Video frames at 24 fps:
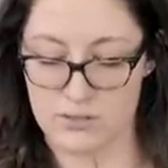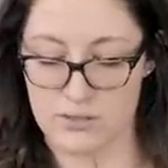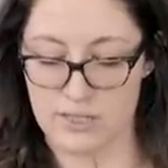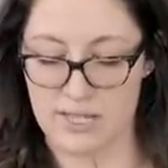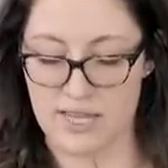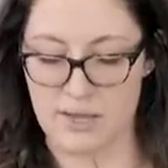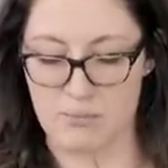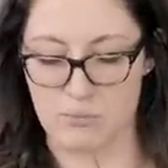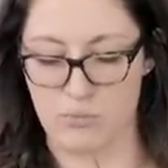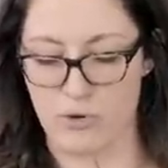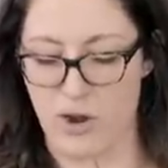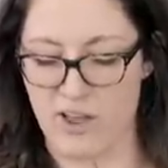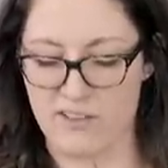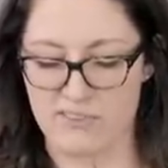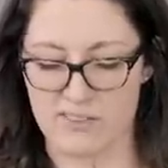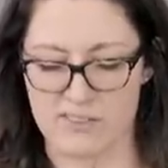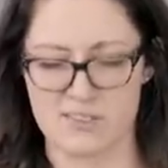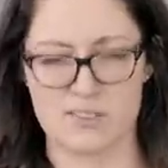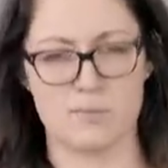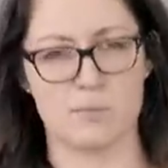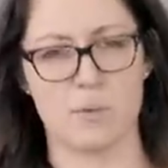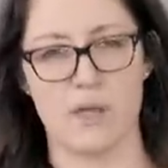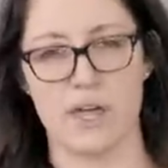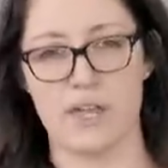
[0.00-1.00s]
like a
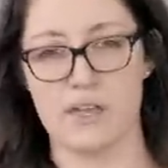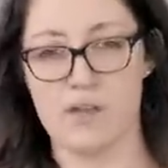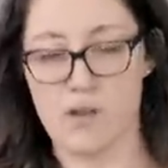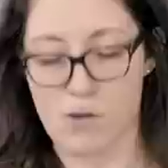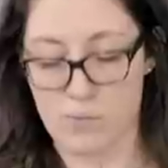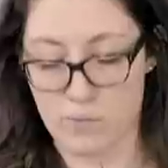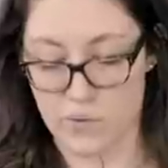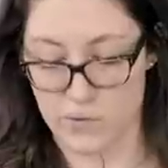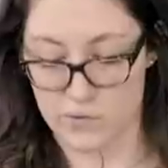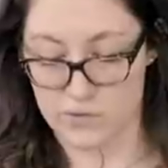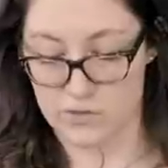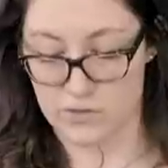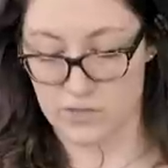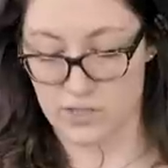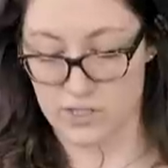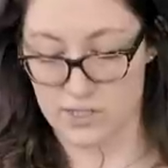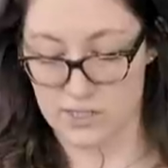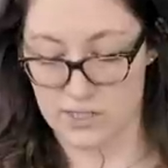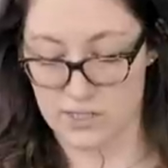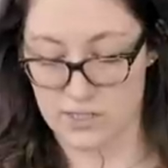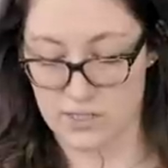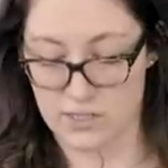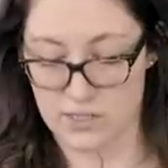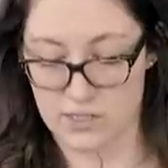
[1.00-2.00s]
breakfast blend almost. You
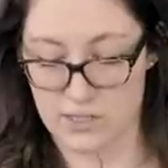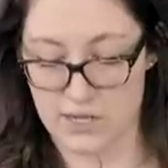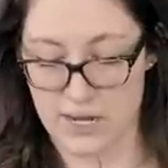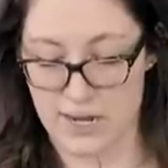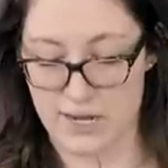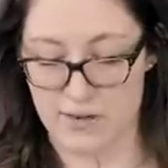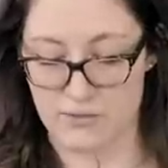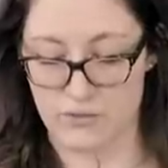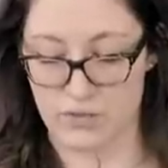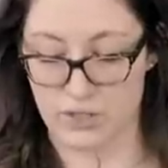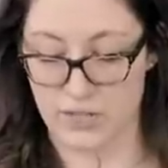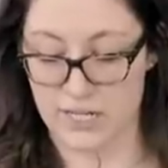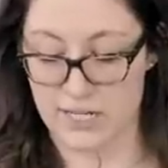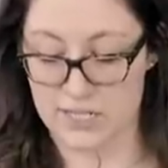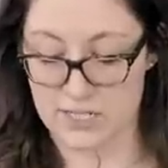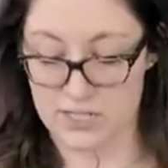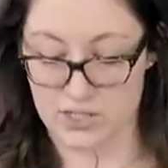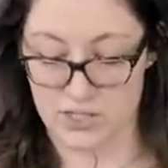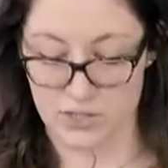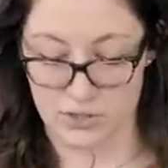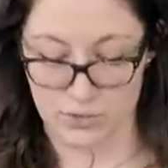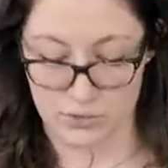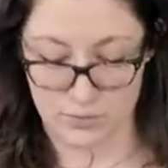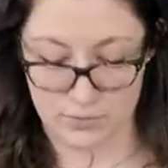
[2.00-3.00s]
can kind of relate it
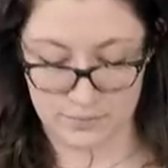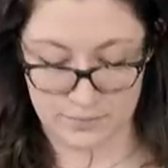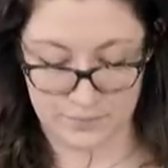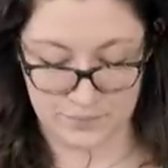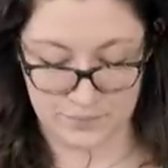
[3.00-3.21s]
to.